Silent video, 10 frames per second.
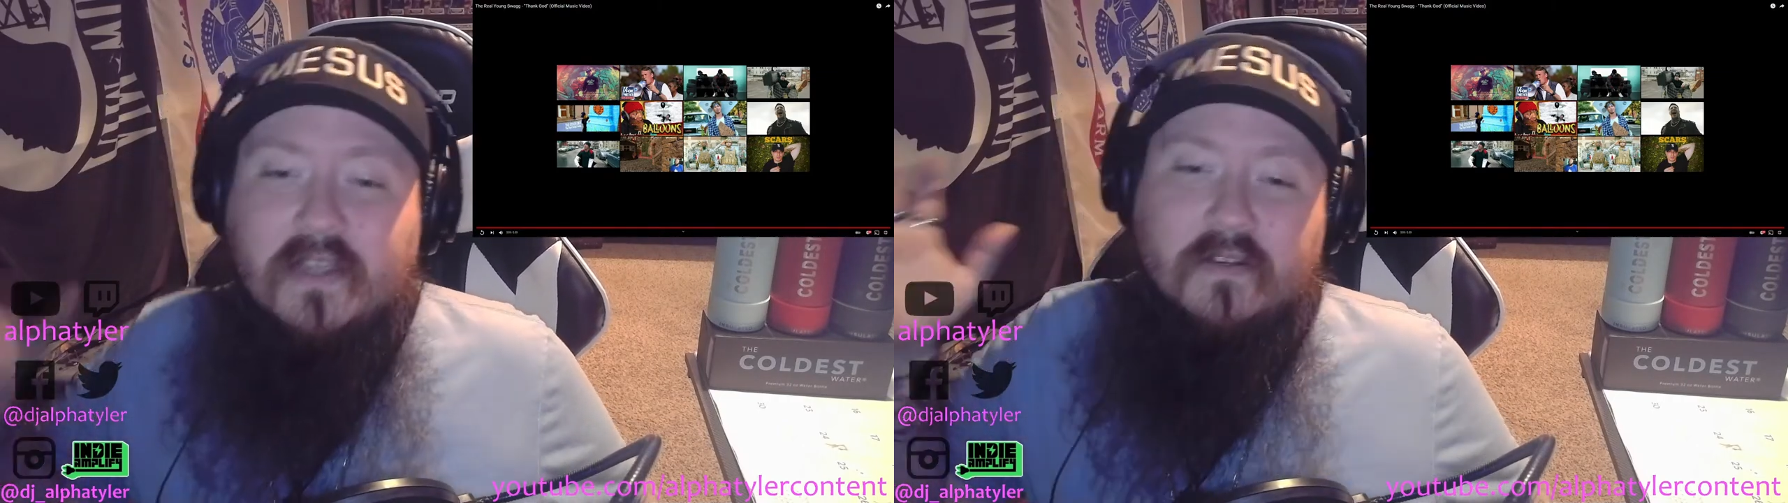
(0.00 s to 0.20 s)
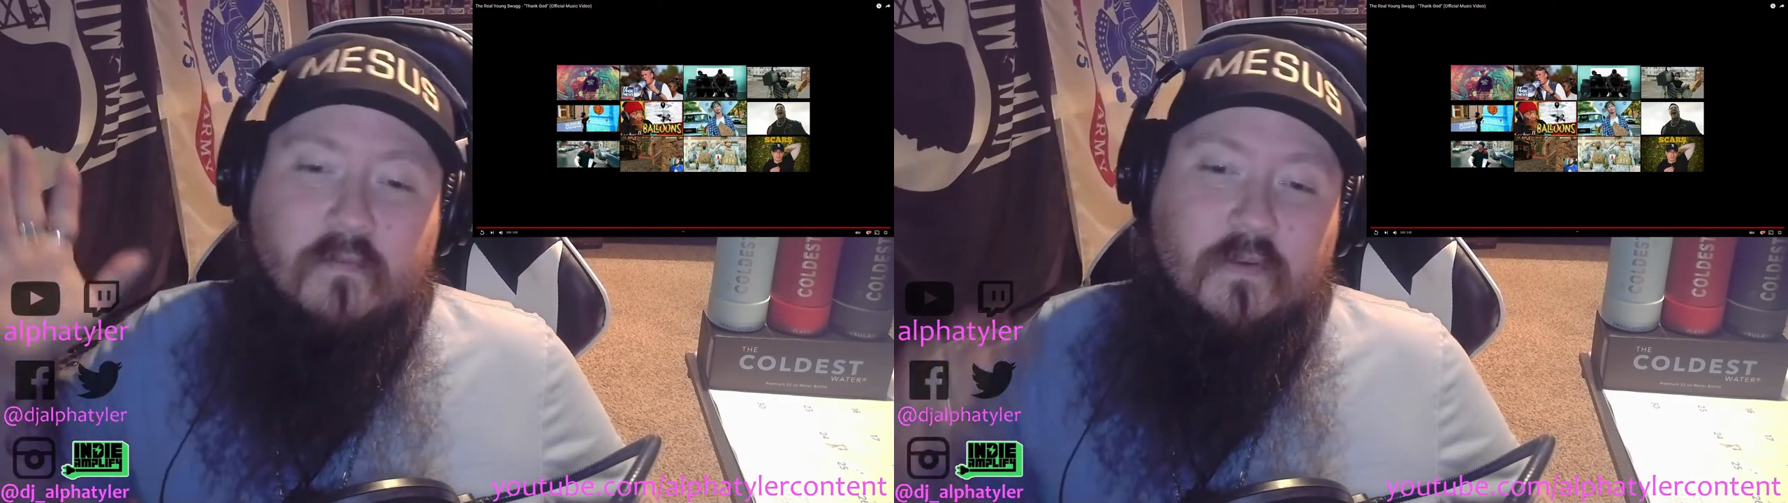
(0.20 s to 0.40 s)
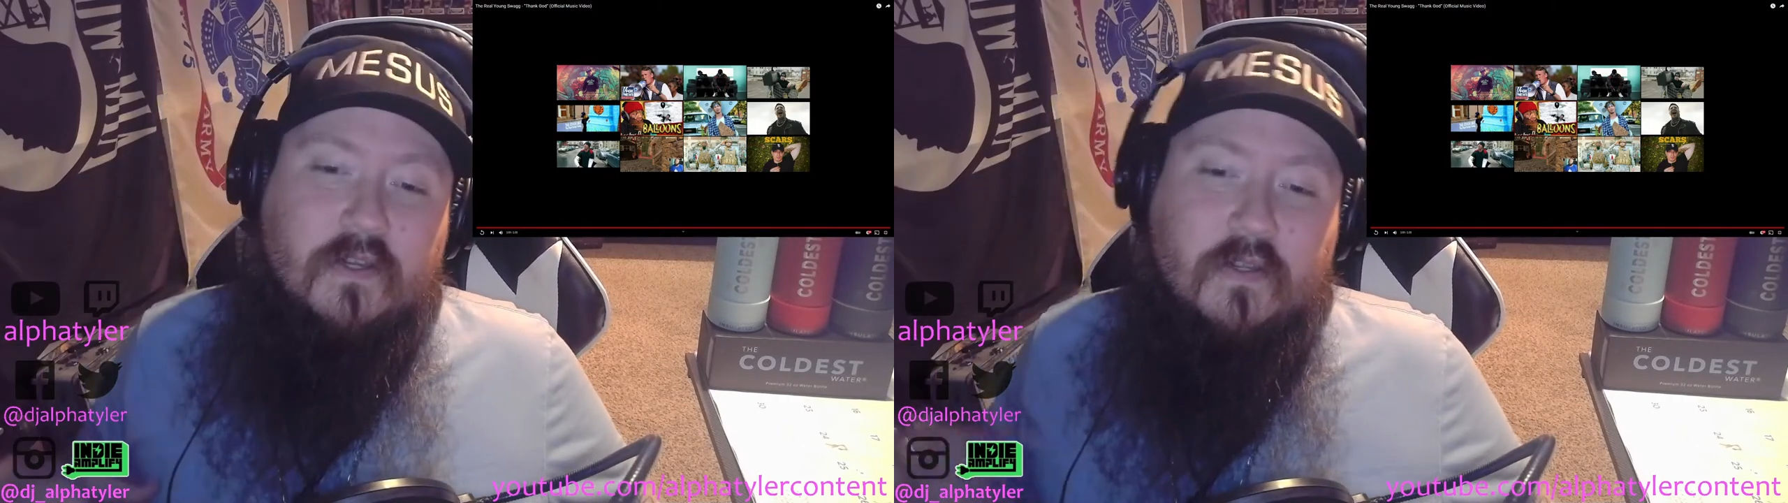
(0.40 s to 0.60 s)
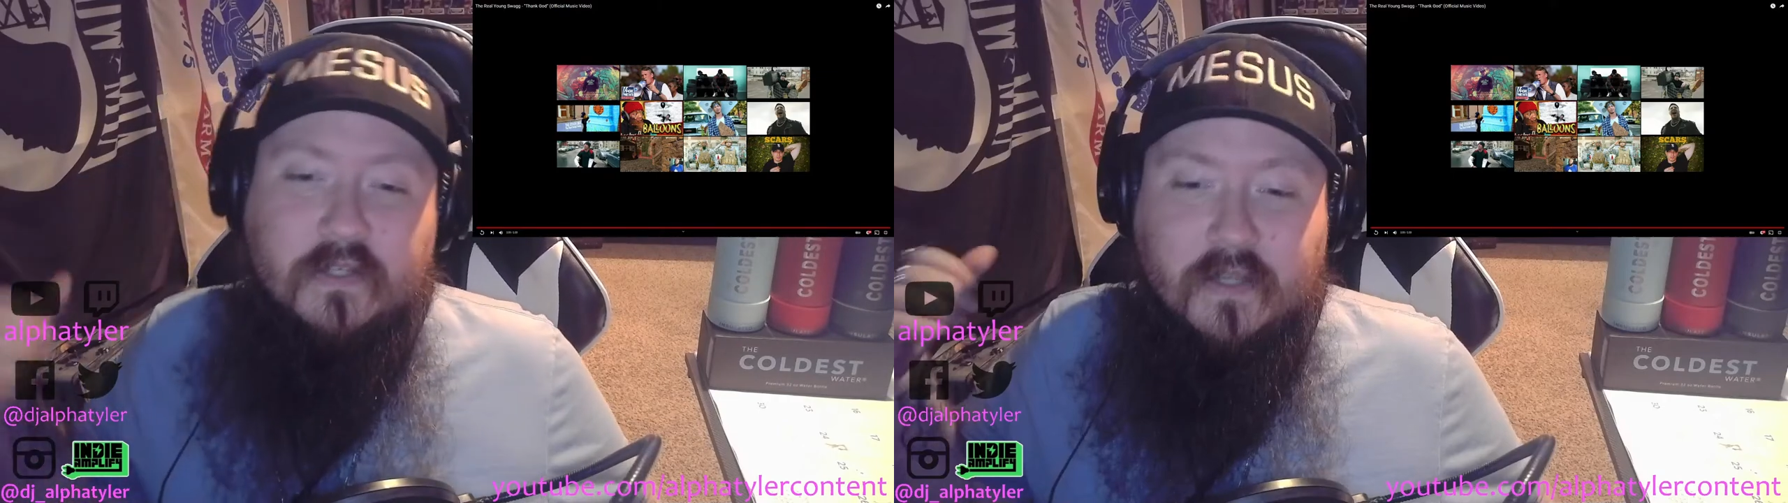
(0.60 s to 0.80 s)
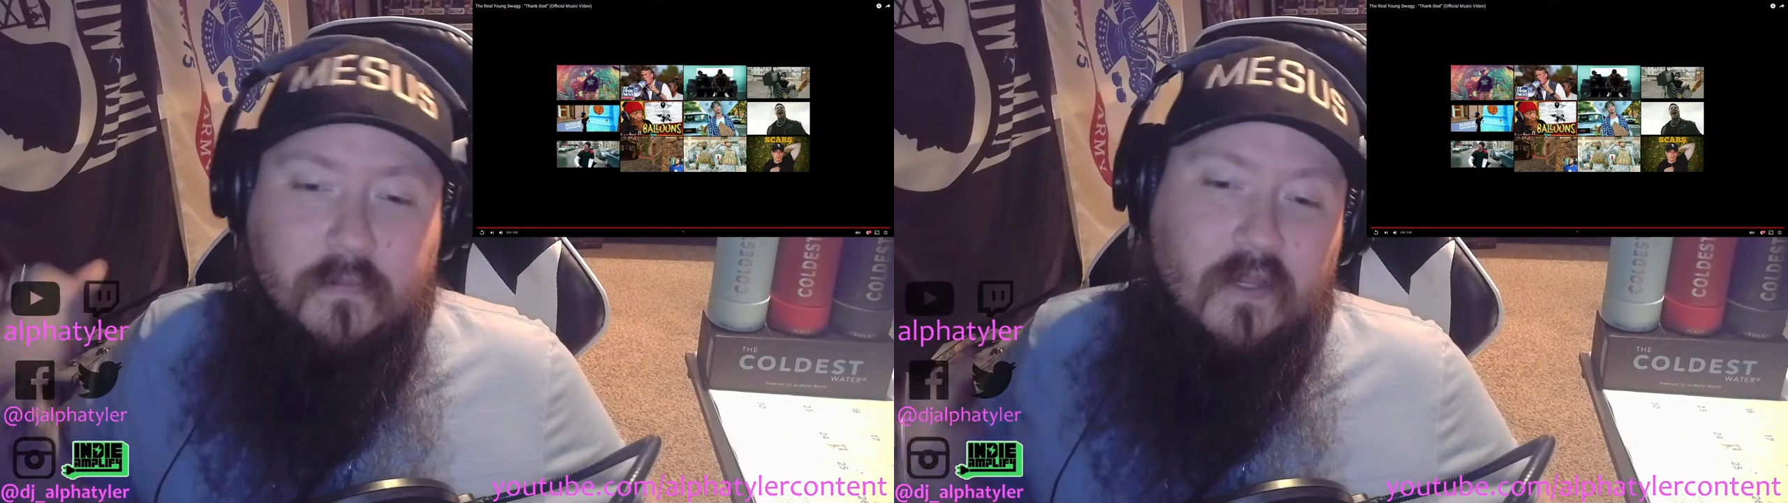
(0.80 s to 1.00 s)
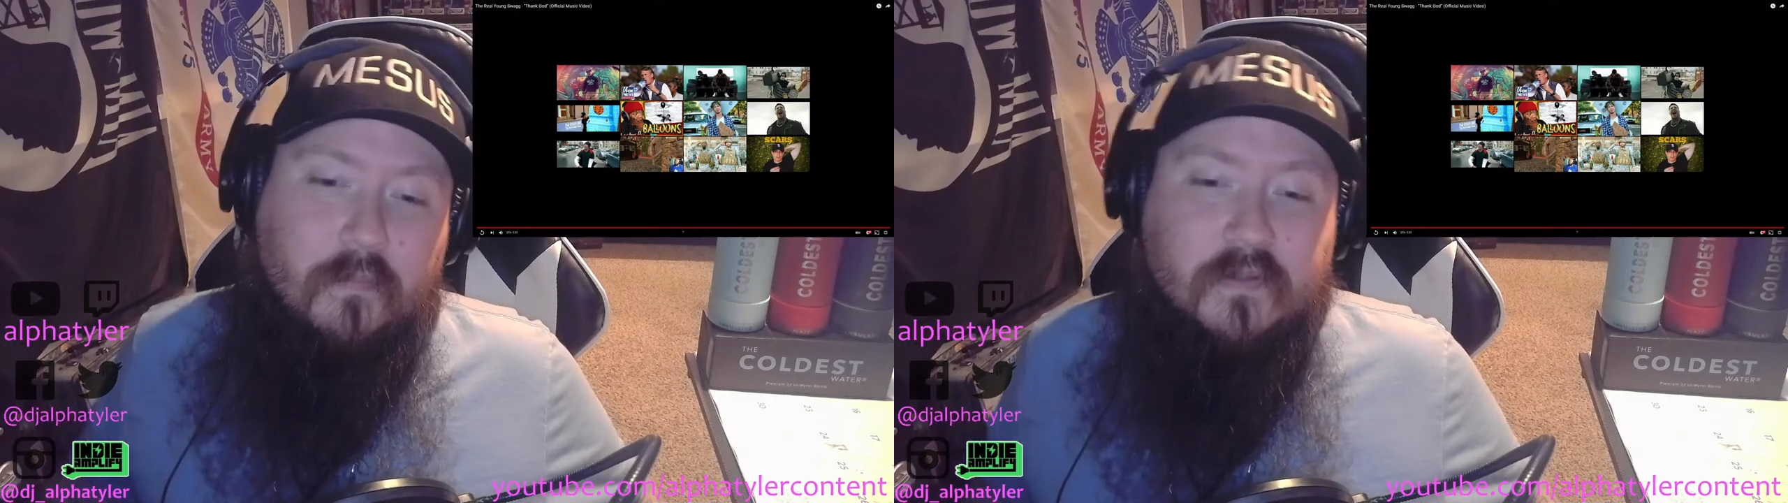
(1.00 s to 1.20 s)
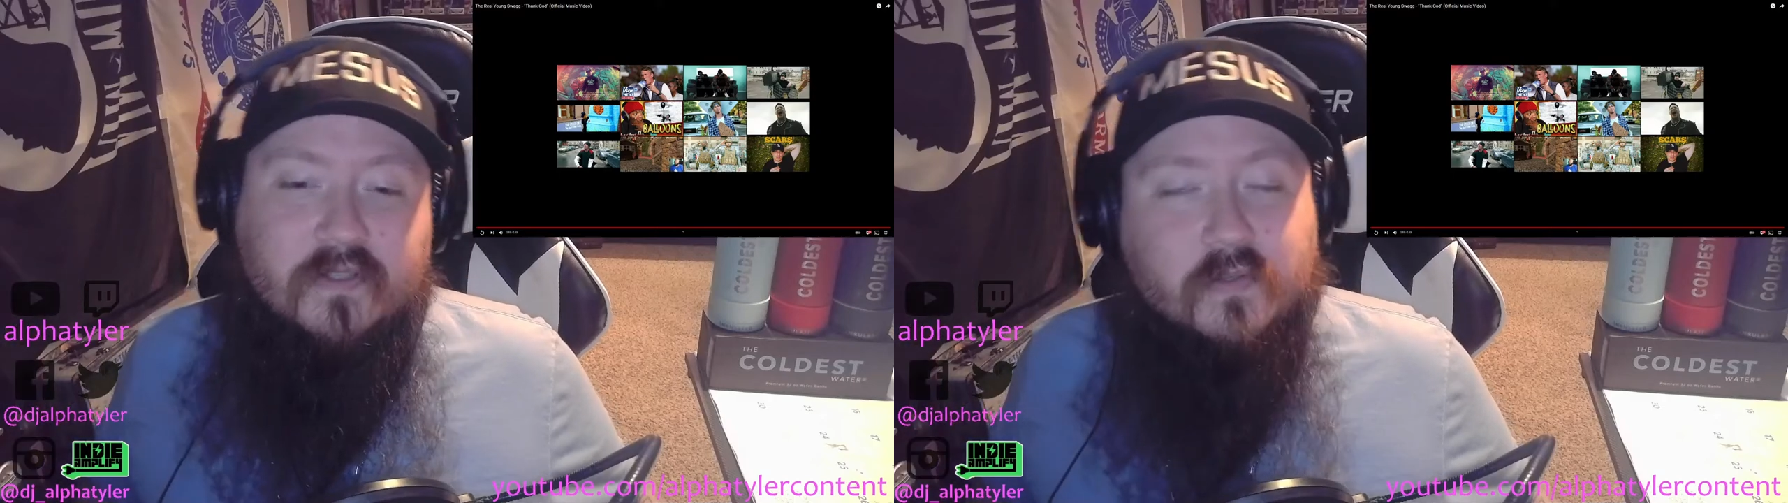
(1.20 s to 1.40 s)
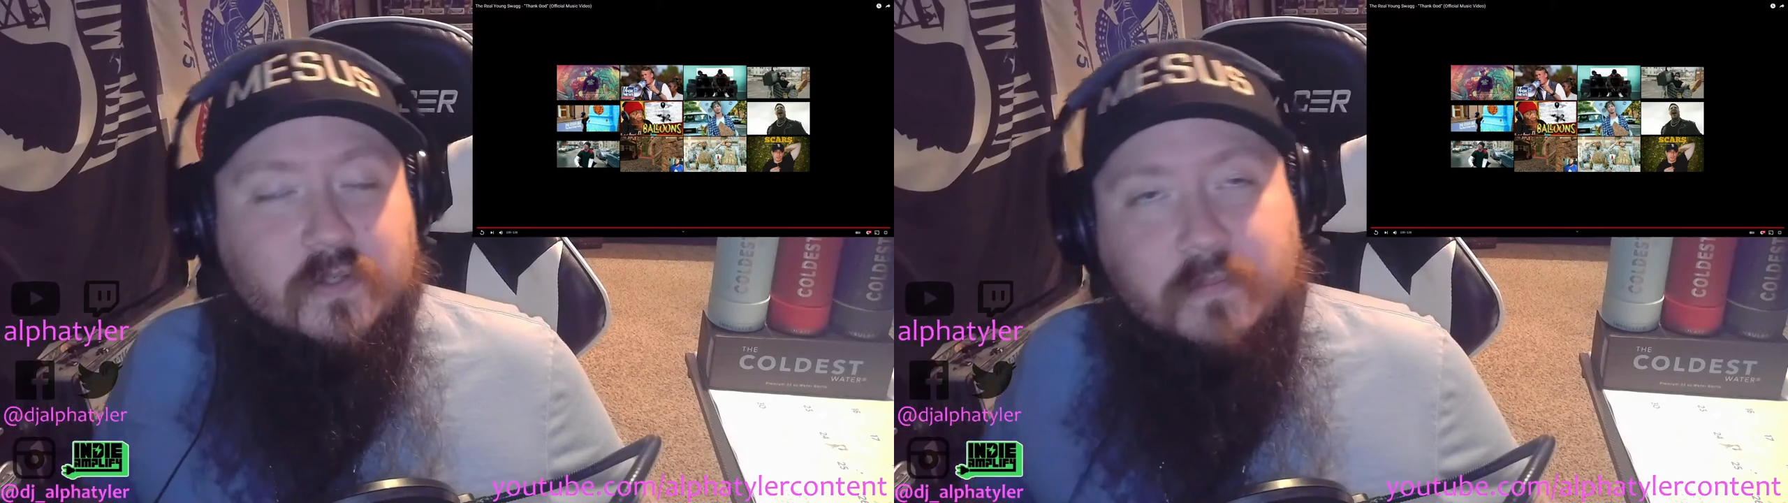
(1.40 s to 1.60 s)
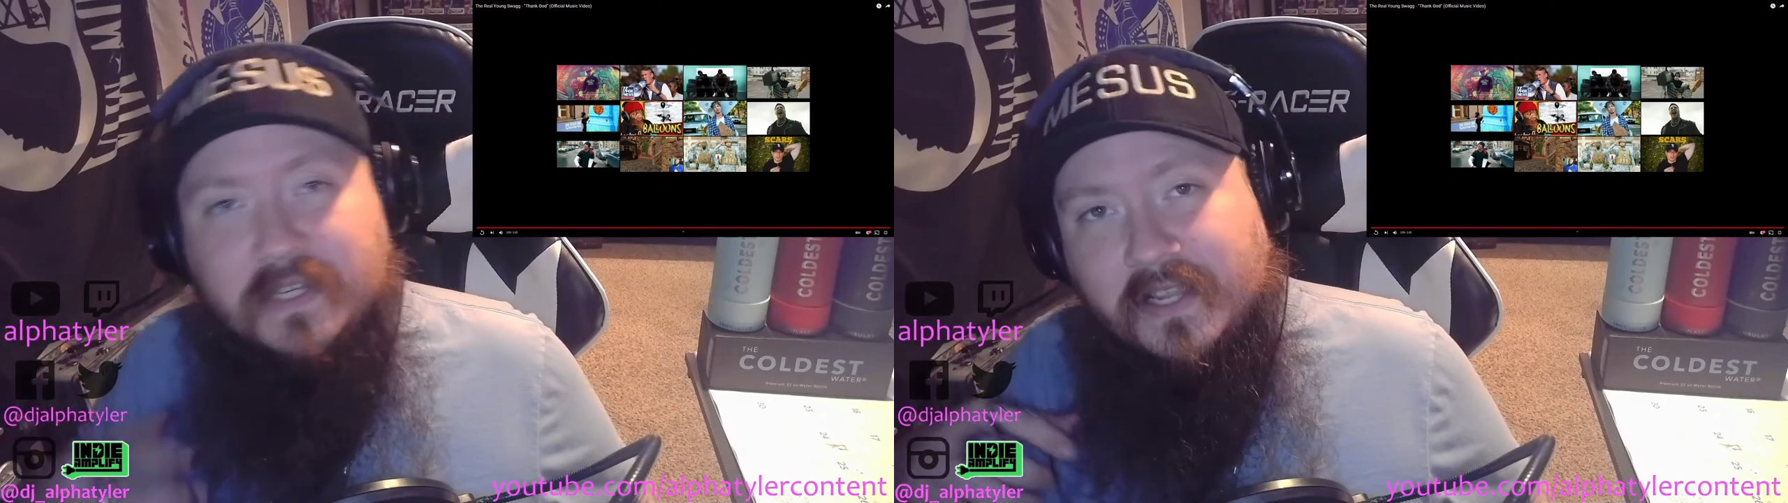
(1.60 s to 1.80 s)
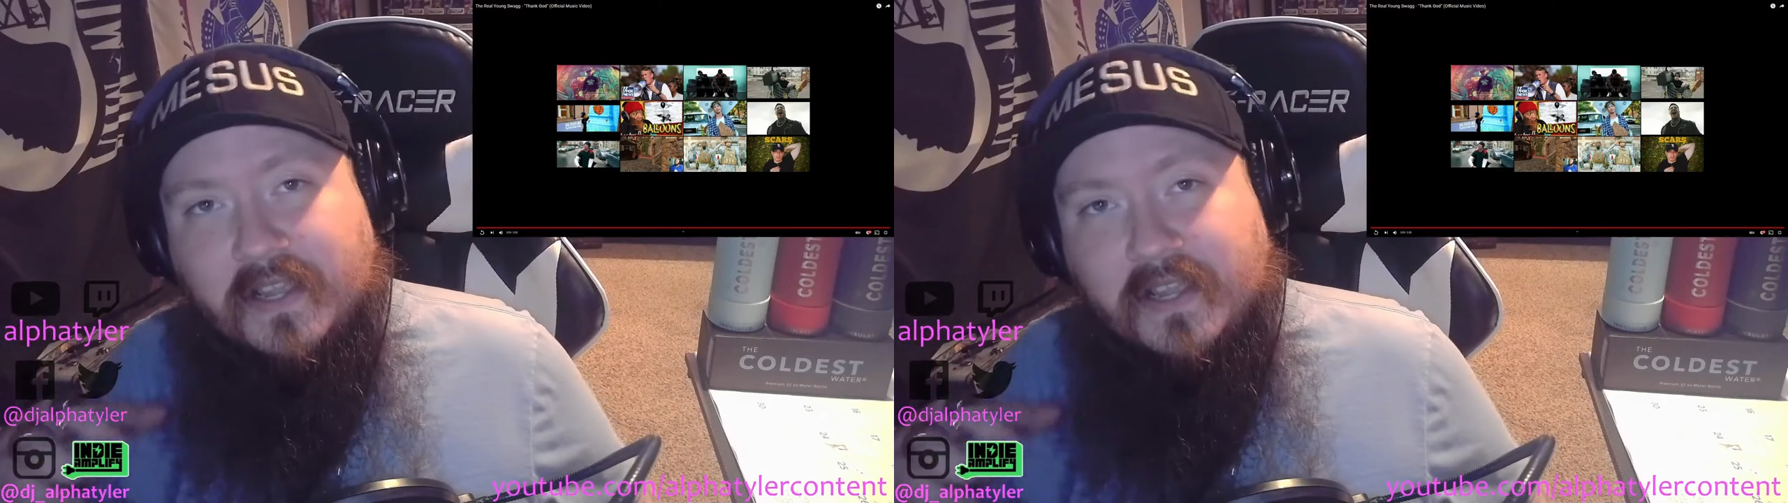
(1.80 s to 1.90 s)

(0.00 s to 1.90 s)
Don't forget you can hit me up on social media